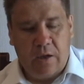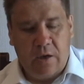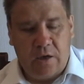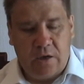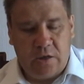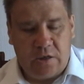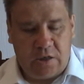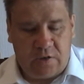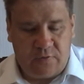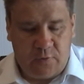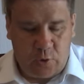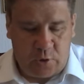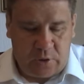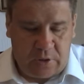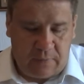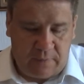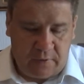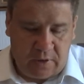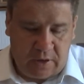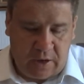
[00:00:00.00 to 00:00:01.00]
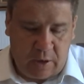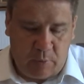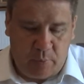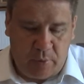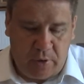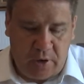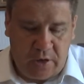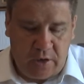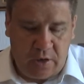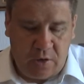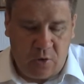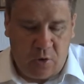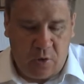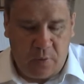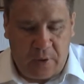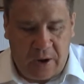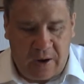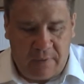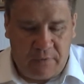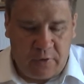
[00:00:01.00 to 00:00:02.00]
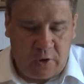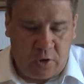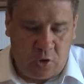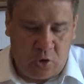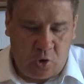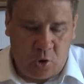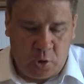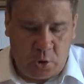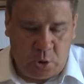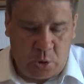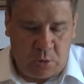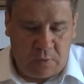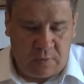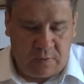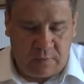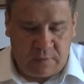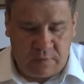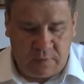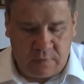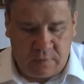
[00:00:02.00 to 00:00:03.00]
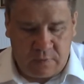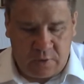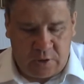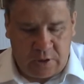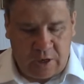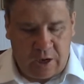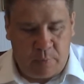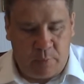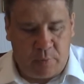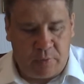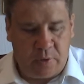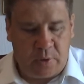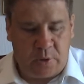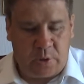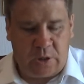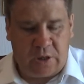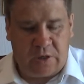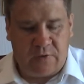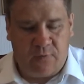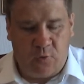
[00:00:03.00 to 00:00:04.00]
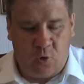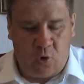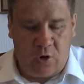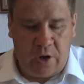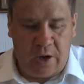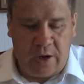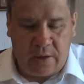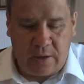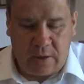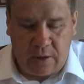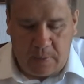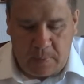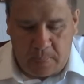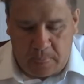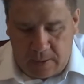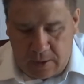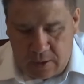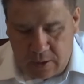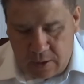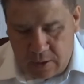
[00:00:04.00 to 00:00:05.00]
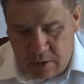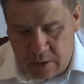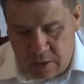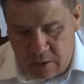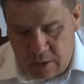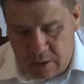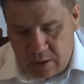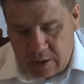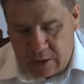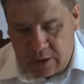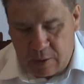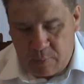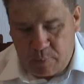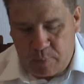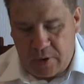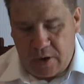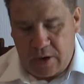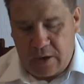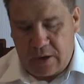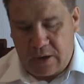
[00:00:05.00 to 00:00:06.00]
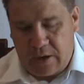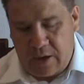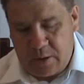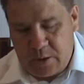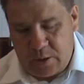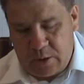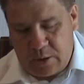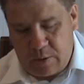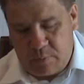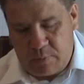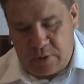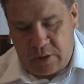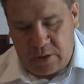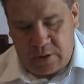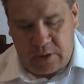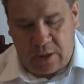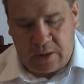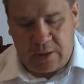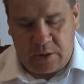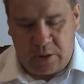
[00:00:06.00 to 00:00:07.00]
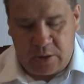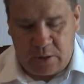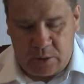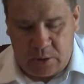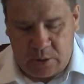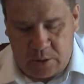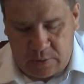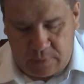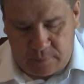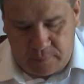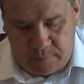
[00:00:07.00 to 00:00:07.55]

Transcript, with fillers: 647 campaign in North Africa, conquest of Cyprus. 648 uh, campaign against the Byzantines.